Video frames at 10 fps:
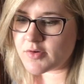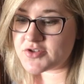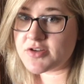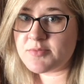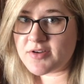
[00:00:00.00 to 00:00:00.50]

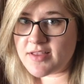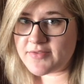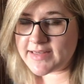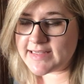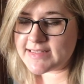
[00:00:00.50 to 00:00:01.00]
Question number
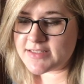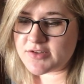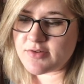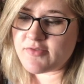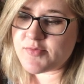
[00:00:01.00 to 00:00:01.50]
11 is, do
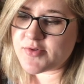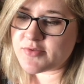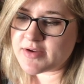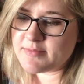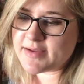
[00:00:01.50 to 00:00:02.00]
you have a book
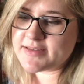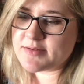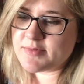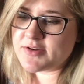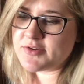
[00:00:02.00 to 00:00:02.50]
written by
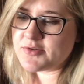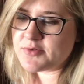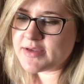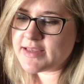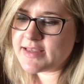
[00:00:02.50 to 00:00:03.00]
someone who
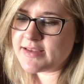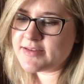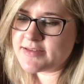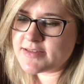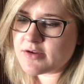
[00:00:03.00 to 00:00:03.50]

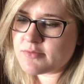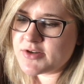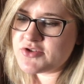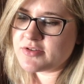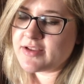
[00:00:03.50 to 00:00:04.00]
is
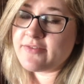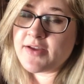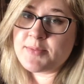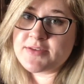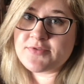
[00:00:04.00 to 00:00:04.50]
originally
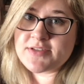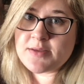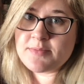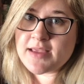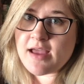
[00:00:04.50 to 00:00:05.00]
famous for
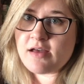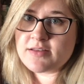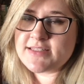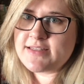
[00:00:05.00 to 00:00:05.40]
something else?